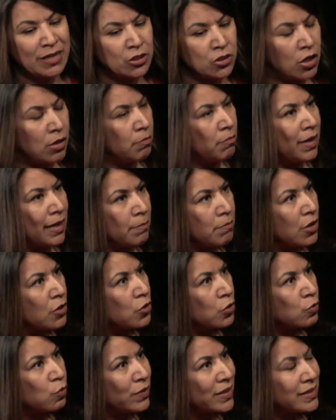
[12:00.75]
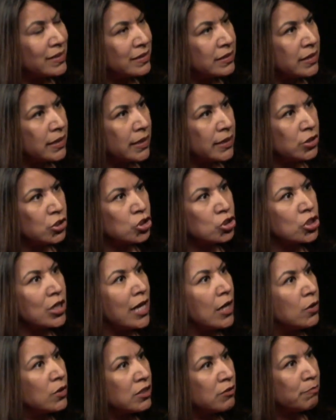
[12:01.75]
my mother was the
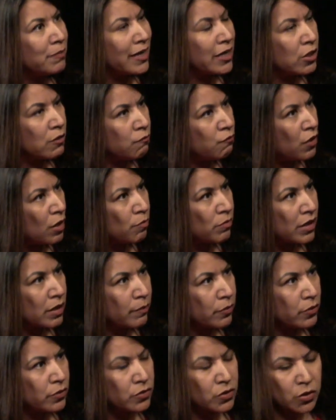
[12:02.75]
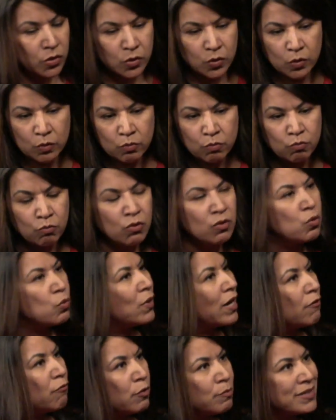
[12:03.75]
child of migrant farm laborers who moved
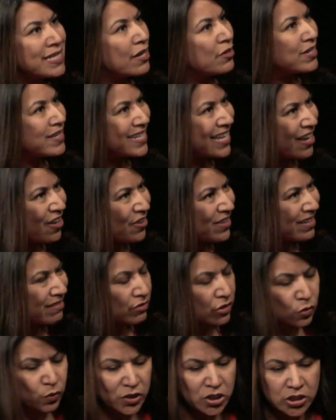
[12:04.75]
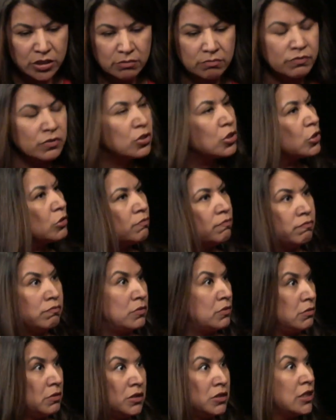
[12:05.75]
around from town to town and switched
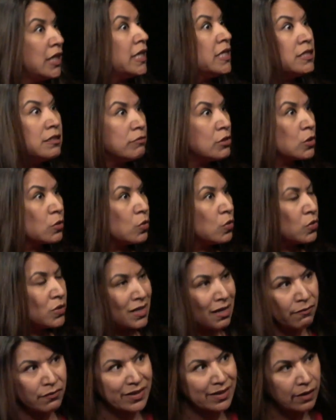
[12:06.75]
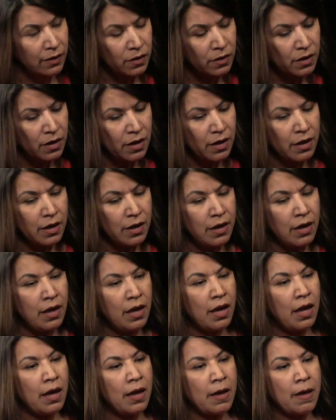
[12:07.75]
tons of schools every year.
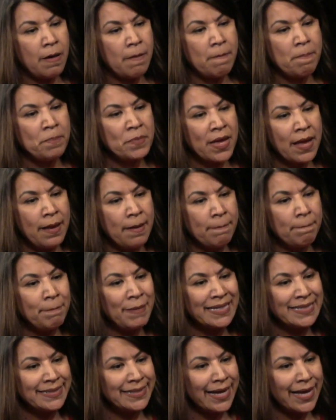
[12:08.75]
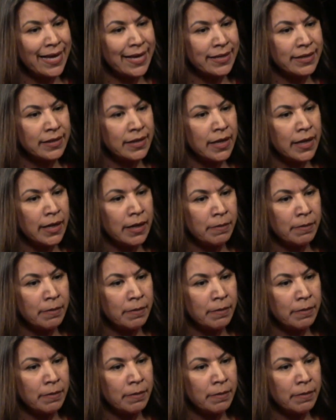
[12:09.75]
My dad